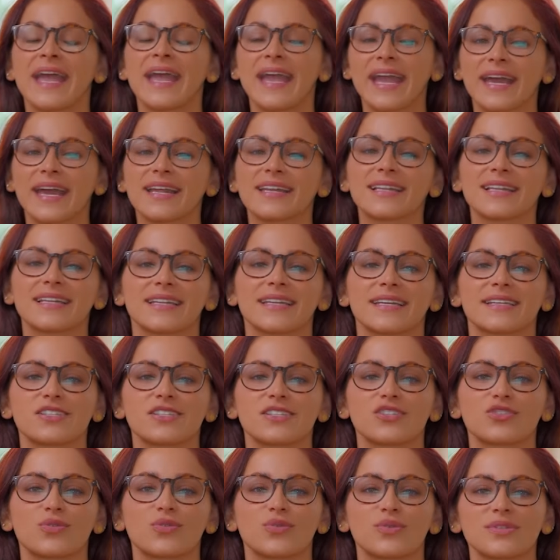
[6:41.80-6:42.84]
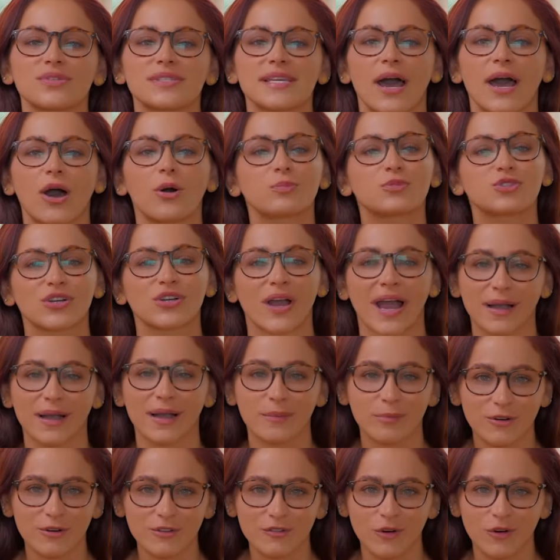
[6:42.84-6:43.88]
Analytics tools help track
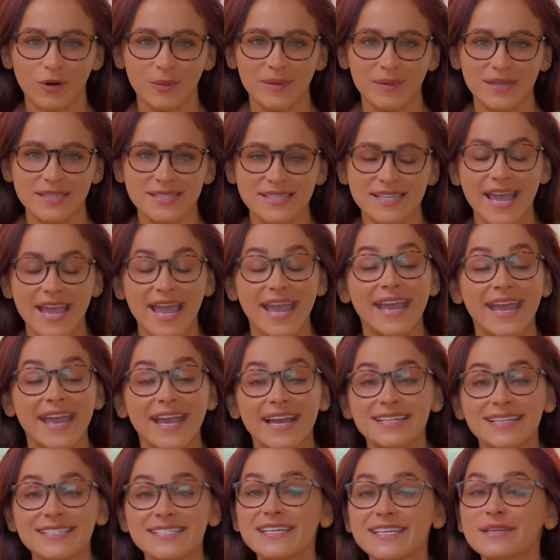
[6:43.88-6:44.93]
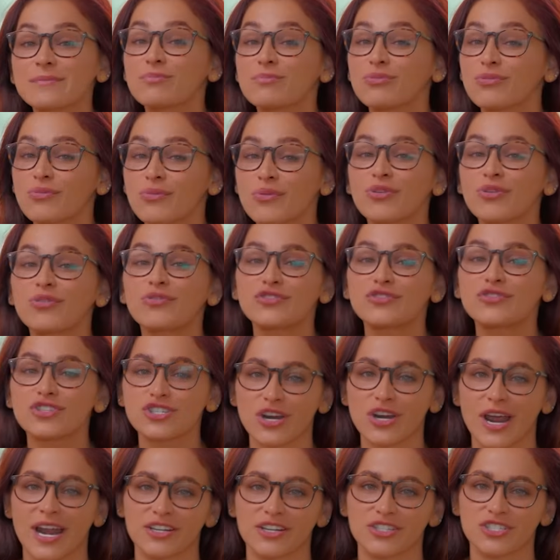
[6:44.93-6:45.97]
performance and improve
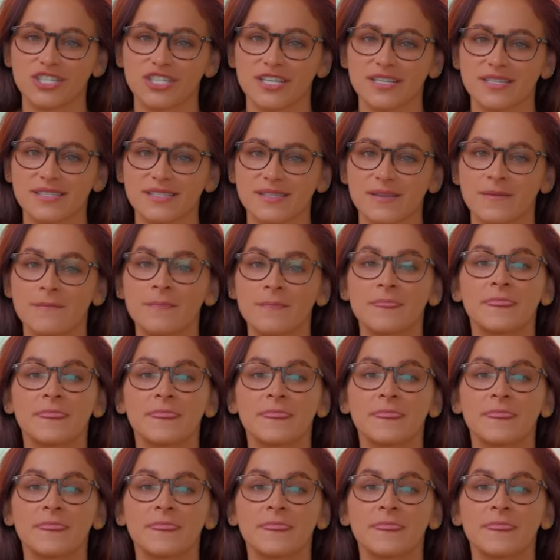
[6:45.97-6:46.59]
strategies,